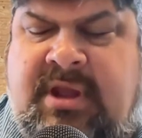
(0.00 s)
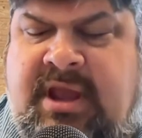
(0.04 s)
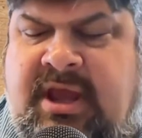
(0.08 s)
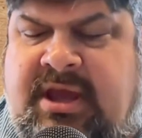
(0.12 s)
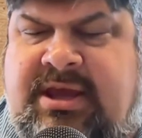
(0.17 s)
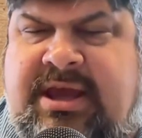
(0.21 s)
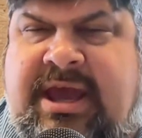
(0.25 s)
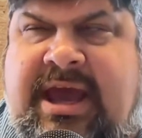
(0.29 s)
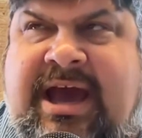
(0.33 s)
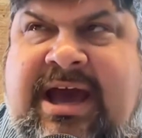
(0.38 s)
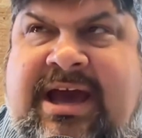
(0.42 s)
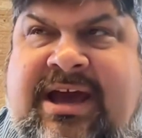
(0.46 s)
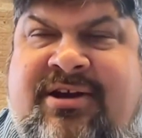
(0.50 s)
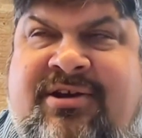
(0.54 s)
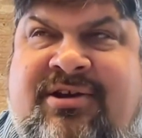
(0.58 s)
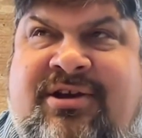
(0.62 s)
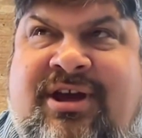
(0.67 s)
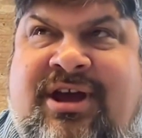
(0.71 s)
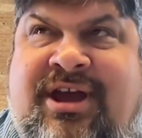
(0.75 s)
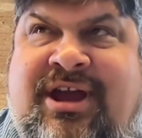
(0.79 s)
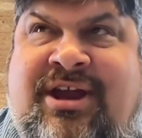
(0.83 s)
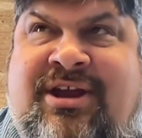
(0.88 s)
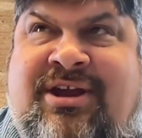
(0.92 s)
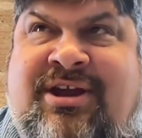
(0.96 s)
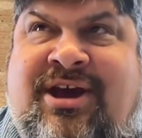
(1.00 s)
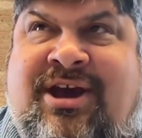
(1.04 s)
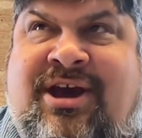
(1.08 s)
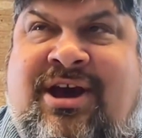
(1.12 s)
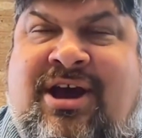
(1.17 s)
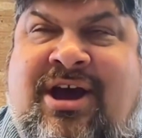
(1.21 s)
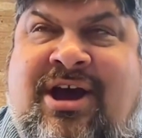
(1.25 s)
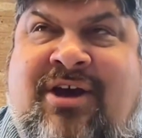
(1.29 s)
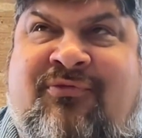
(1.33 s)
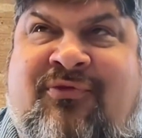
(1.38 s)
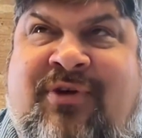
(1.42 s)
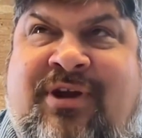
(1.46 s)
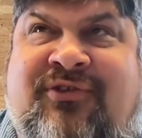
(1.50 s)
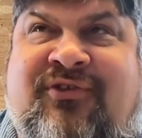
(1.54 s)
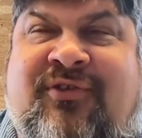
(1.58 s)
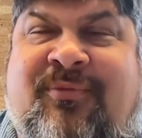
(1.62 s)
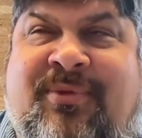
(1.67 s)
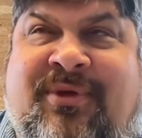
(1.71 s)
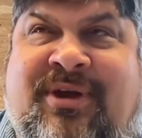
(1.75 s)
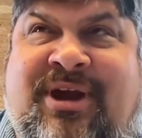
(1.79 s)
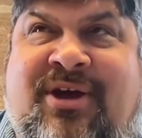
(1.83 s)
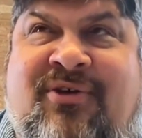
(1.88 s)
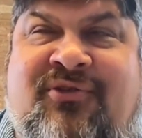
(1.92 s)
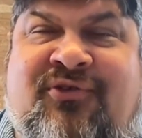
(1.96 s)
Yeah. And I read
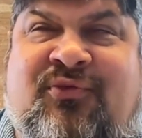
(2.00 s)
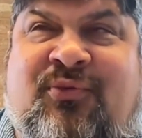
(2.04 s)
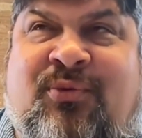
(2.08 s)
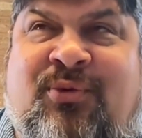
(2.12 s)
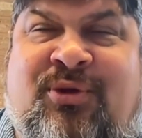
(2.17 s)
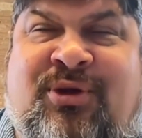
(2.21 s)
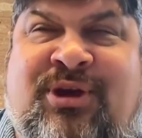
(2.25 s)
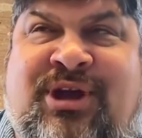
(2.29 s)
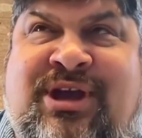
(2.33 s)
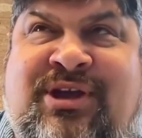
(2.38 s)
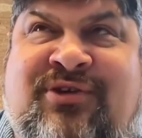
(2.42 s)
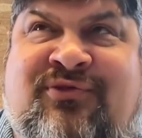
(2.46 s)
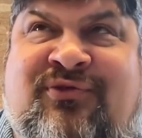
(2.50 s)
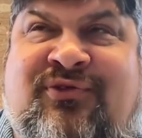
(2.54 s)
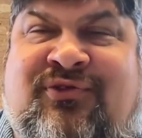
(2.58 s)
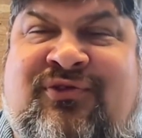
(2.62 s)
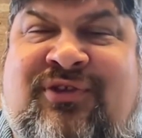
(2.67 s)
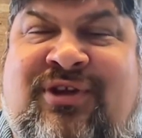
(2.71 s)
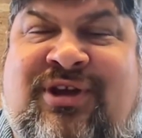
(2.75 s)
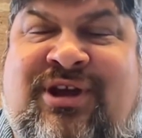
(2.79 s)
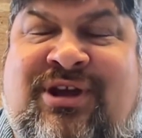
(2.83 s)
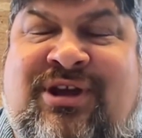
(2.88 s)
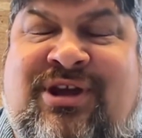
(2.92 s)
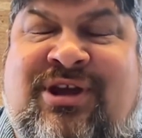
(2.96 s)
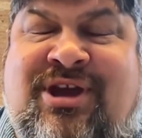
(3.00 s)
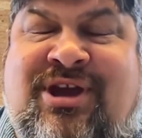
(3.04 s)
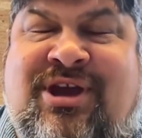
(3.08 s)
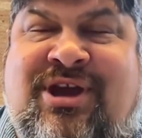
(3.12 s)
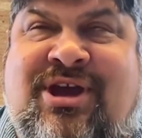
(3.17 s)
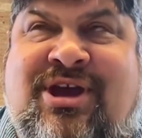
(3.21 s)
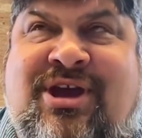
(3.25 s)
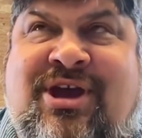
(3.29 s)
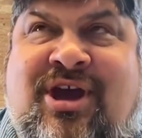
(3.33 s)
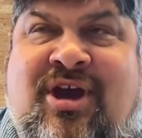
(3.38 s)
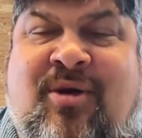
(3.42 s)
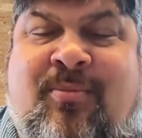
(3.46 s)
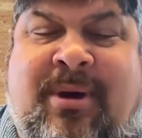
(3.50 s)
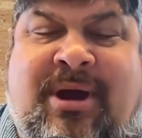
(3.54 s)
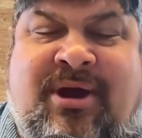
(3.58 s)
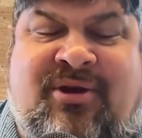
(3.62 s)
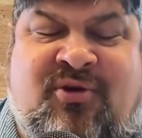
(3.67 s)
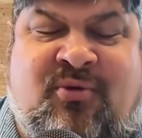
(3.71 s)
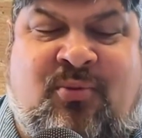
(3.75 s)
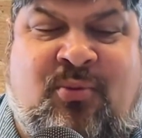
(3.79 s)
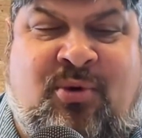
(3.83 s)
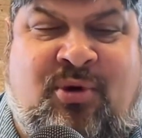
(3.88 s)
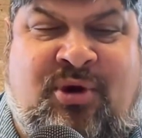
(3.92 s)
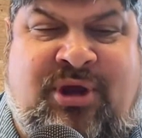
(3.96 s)
something else really interesting about
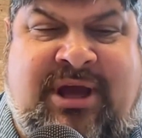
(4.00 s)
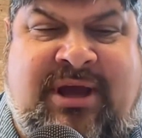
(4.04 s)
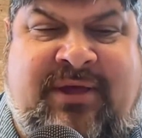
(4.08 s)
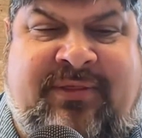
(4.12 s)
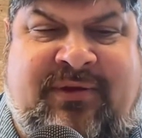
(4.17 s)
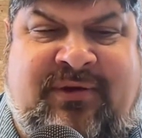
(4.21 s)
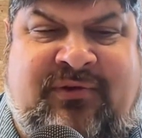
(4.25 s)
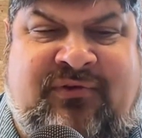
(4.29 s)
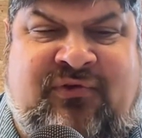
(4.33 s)
your work ethic.